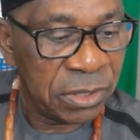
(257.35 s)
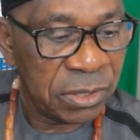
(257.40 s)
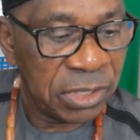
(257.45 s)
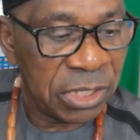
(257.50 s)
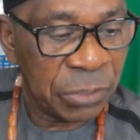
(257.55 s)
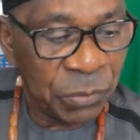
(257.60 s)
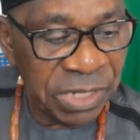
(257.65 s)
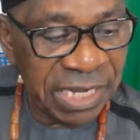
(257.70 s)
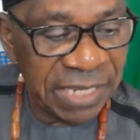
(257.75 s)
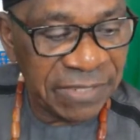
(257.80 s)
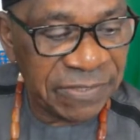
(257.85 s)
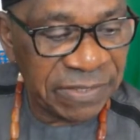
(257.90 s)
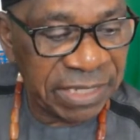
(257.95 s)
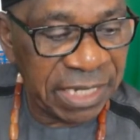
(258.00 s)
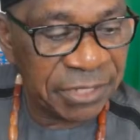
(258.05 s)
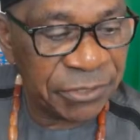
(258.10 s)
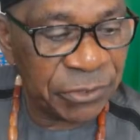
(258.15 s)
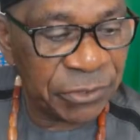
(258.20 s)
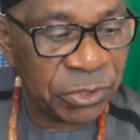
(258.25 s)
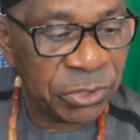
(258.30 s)
The witness
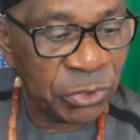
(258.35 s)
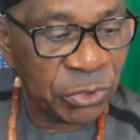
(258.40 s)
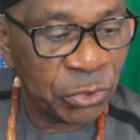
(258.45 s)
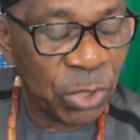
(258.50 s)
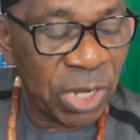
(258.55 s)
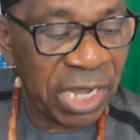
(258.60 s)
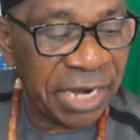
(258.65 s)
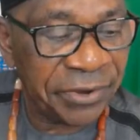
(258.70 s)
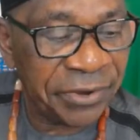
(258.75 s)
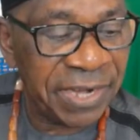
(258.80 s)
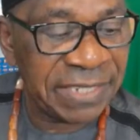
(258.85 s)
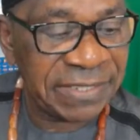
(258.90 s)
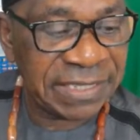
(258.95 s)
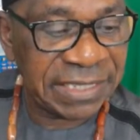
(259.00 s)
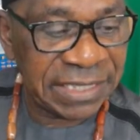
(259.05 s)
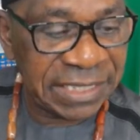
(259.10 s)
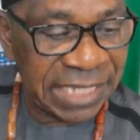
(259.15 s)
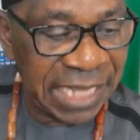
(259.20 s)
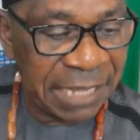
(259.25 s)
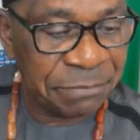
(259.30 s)
says to
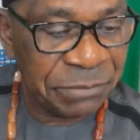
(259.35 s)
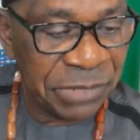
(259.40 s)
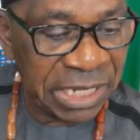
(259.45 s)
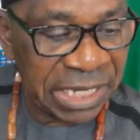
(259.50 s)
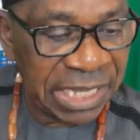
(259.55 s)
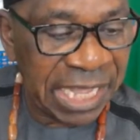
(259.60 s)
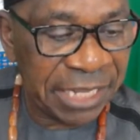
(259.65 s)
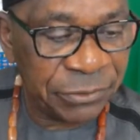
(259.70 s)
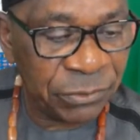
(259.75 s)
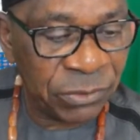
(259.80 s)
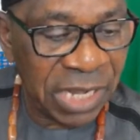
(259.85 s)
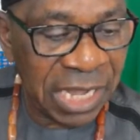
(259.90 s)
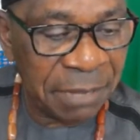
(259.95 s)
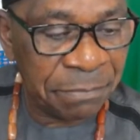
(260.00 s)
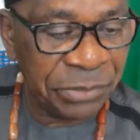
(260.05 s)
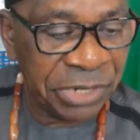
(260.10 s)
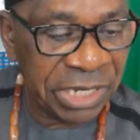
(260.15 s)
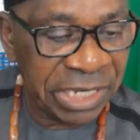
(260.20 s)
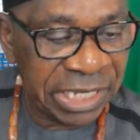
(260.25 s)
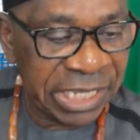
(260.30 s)
arrest Nnamdi Kanu
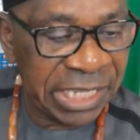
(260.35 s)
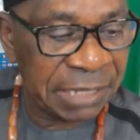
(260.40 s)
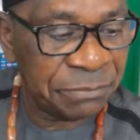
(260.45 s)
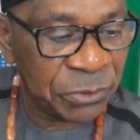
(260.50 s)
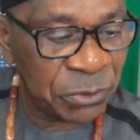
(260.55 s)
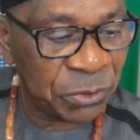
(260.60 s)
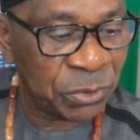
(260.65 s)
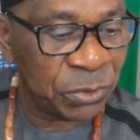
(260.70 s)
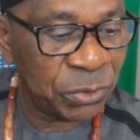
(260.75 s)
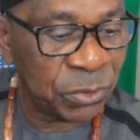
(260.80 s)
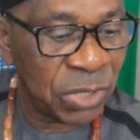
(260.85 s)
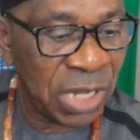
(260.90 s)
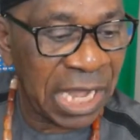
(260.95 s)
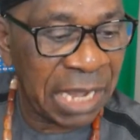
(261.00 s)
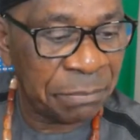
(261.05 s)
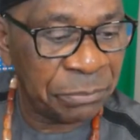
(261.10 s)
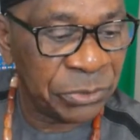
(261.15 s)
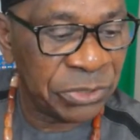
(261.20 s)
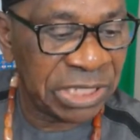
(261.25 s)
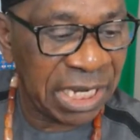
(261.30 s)
and bring him to
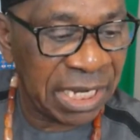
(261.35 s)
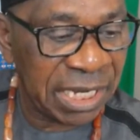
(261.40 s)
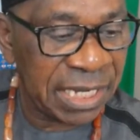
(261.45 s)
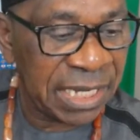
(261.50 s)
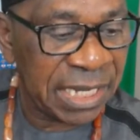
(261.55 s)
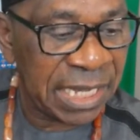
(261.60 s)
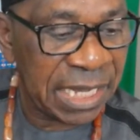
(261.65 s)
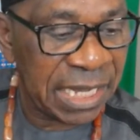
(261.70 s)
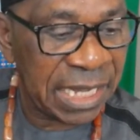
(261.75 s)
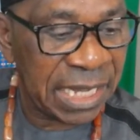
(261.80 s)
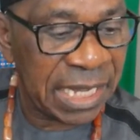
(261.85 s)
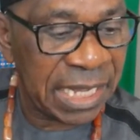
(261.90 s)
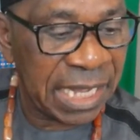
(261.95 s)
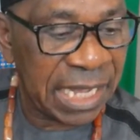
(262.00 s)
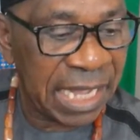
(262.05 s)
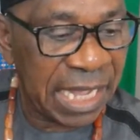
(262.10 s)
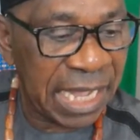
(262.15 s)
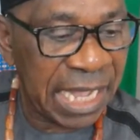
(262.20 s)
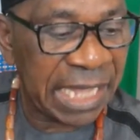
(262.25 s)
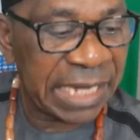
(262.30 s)
Abuja
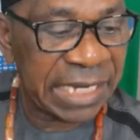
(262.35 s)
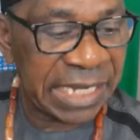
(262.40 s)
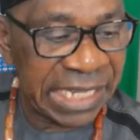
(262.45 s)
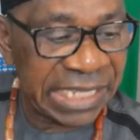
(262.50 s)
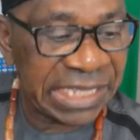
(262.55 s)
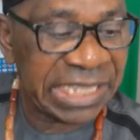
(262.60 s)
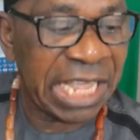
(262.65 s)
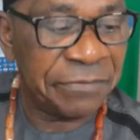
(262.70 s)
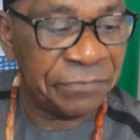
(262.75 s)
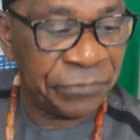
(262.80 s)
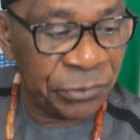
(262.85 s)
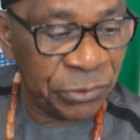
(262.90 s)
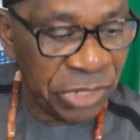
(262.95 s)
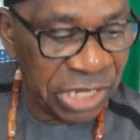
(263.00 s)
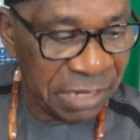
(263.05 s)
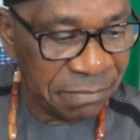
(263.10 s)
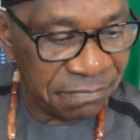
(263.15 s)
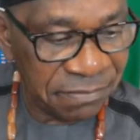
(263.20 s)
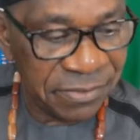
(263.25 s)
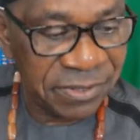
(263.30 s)
and interview
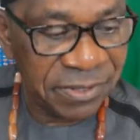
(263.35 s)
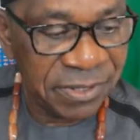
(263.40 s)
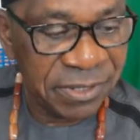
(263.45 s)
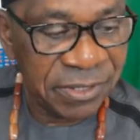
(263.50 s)
him.